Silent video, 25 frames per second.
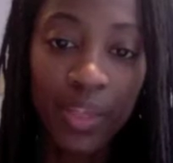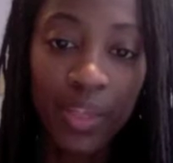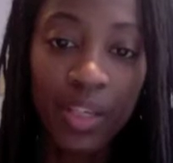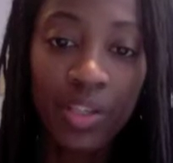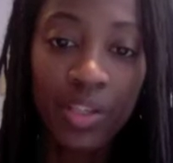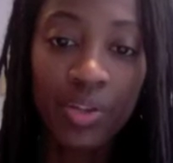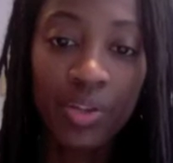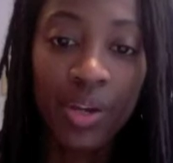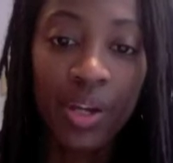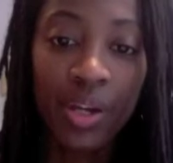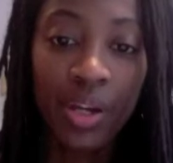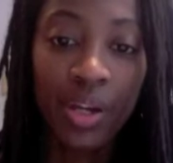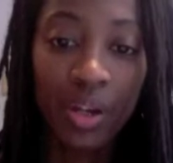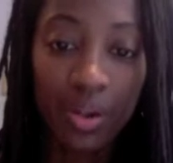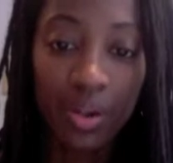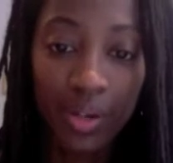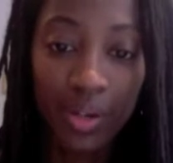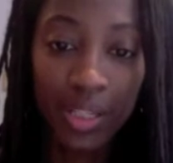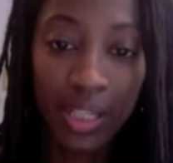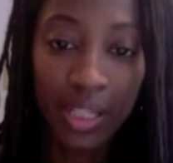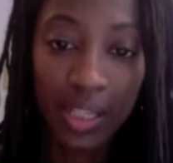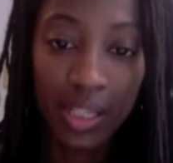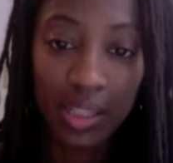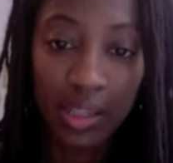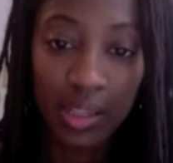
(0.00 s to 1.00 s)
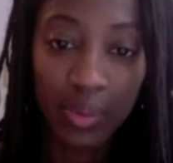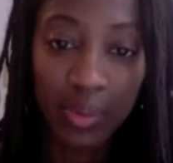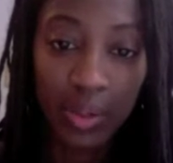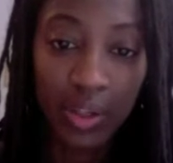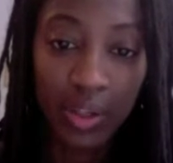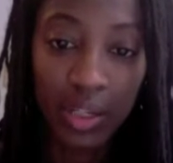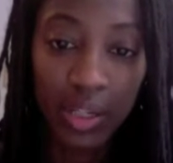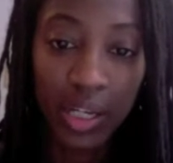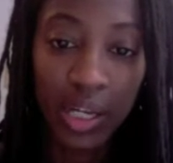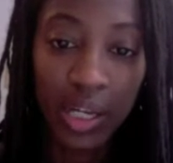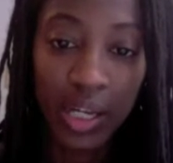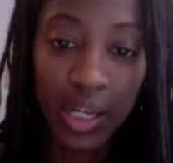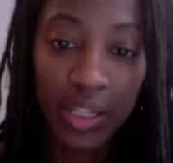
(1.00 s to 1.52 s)
So I always ask about
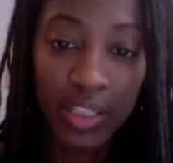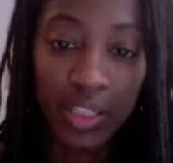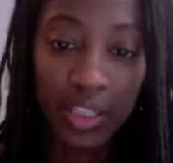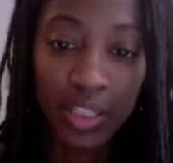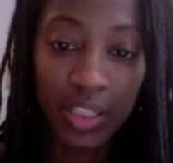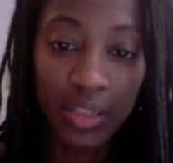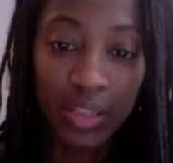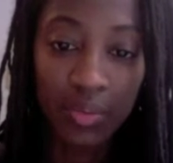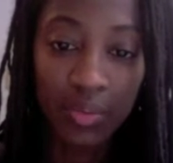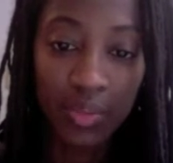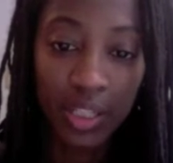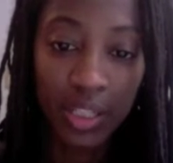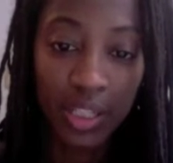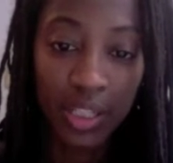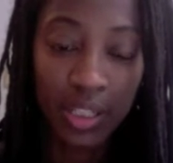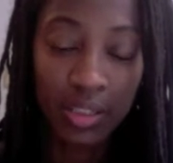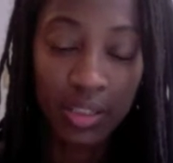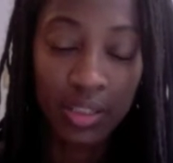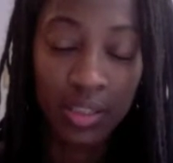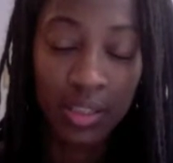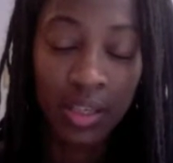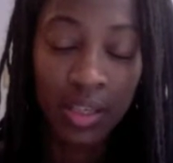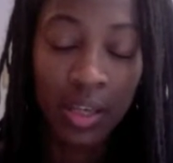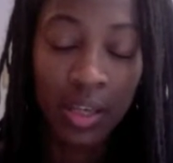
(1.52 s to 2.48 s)
concussion because